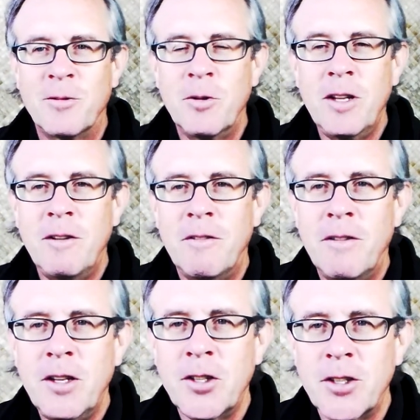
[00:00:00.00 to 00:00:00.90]
it's really
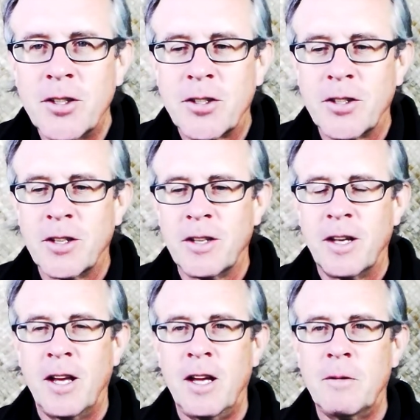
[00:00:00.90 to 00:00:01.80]
vicious.
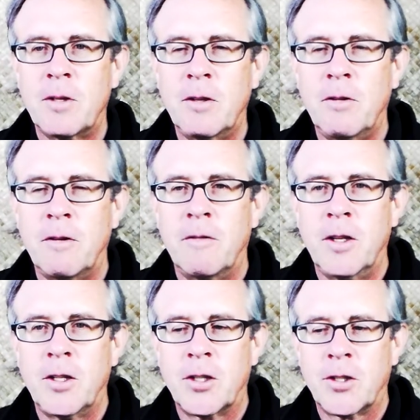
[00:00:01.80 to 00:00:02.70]
Absolutely
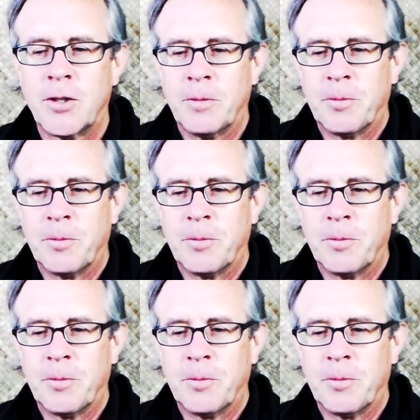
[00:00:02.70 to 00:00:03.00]
vicious.